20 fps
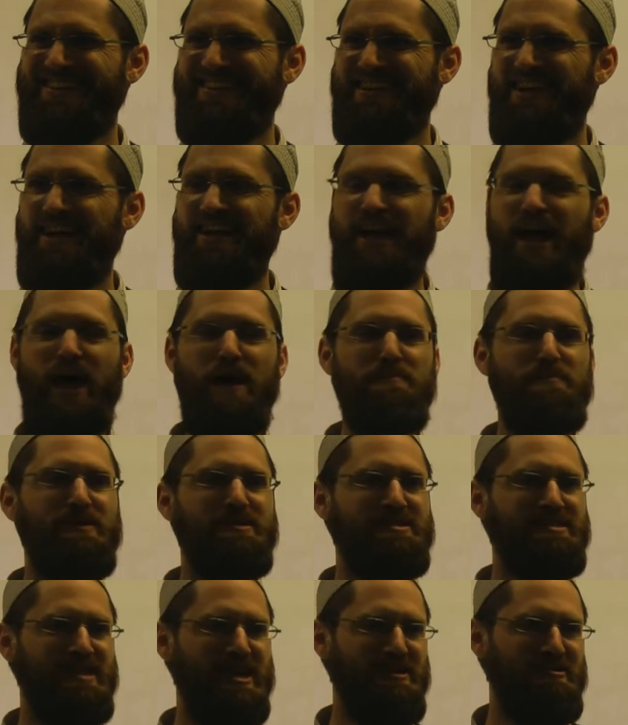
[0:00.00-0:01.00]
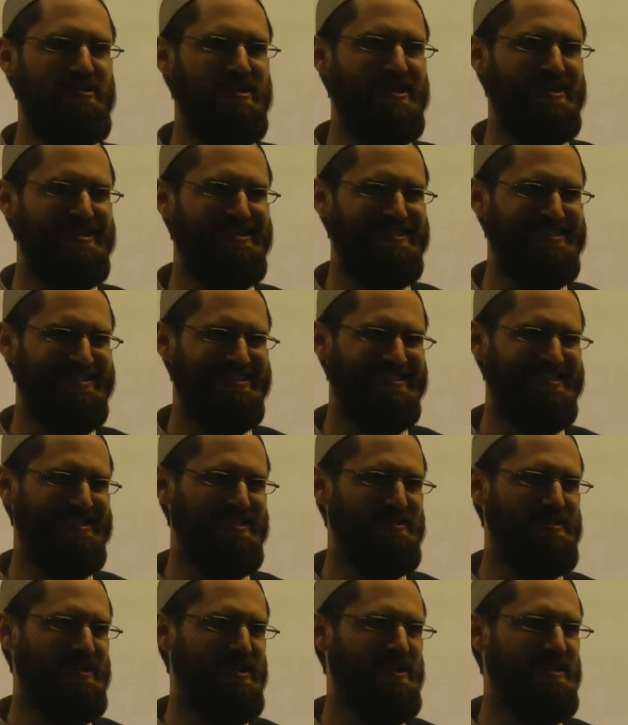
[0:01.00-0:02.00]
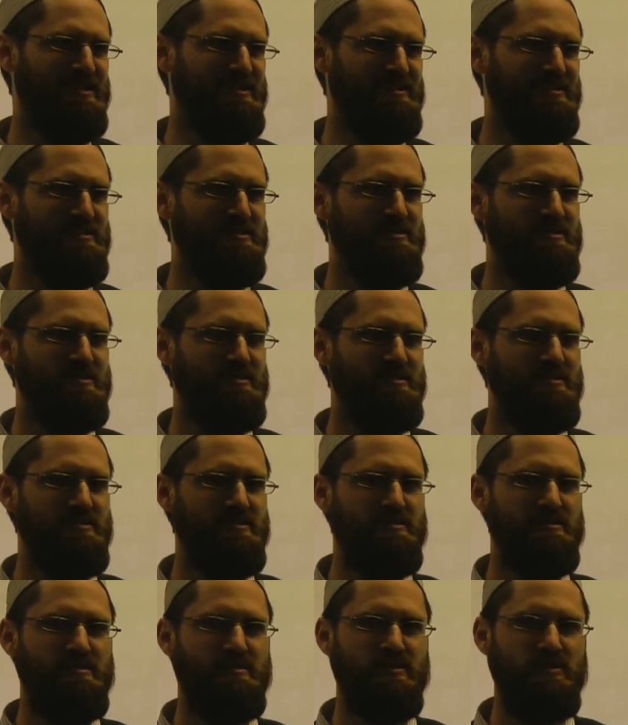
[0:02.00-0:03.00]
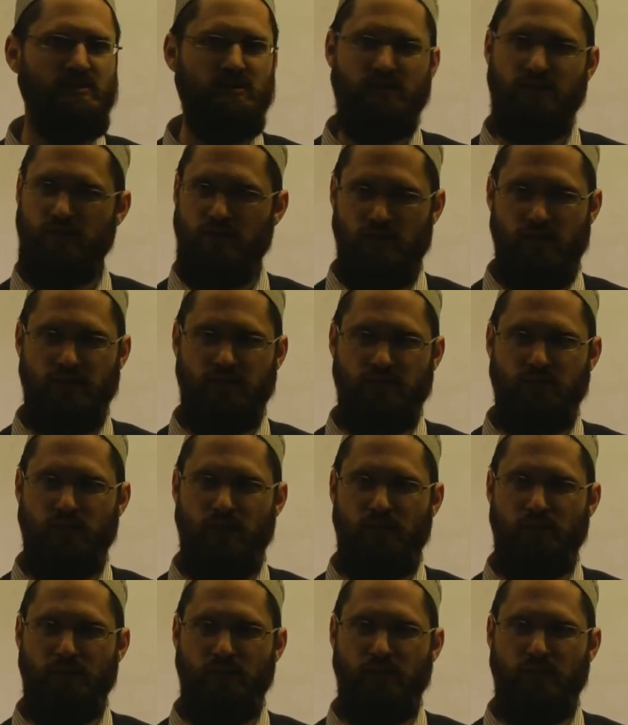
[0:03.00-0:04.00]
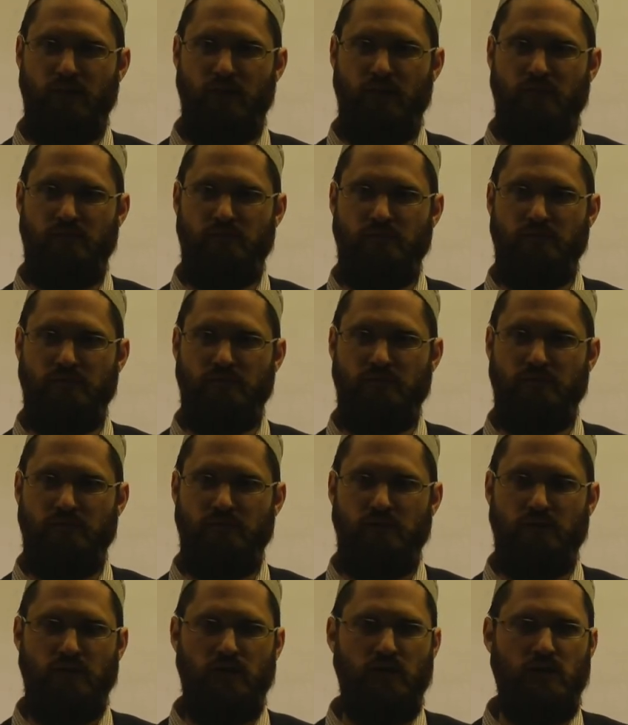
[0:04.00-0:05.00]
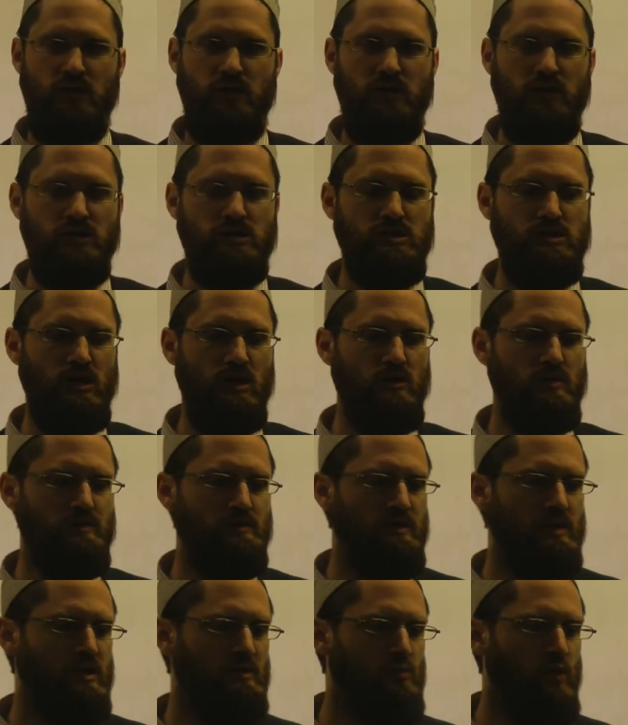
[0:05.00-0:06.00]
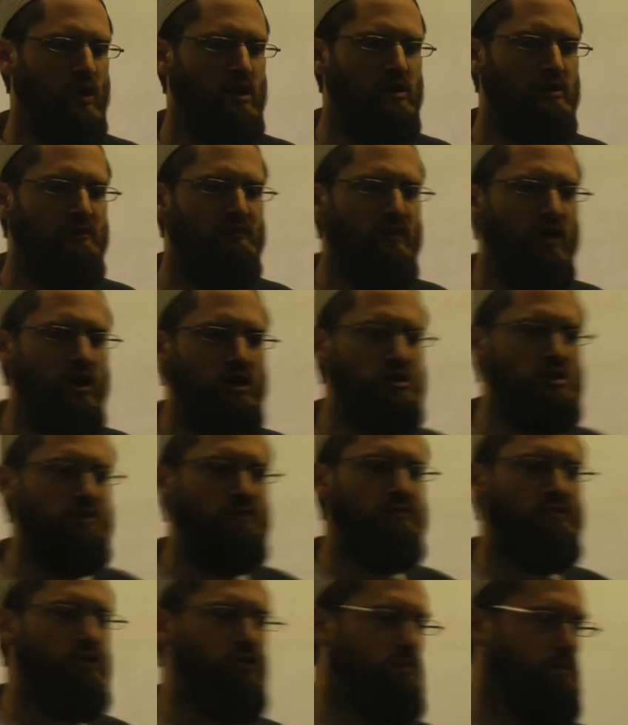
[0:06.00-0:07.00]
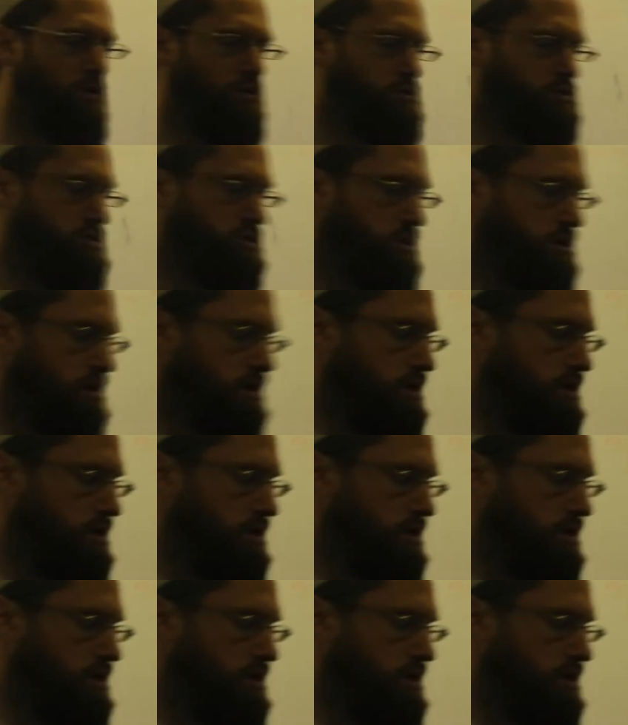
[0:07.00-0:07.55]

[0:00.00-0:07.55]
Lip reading: An emissary. Okay. Okay, is everyone happy with that? So, first and foremost,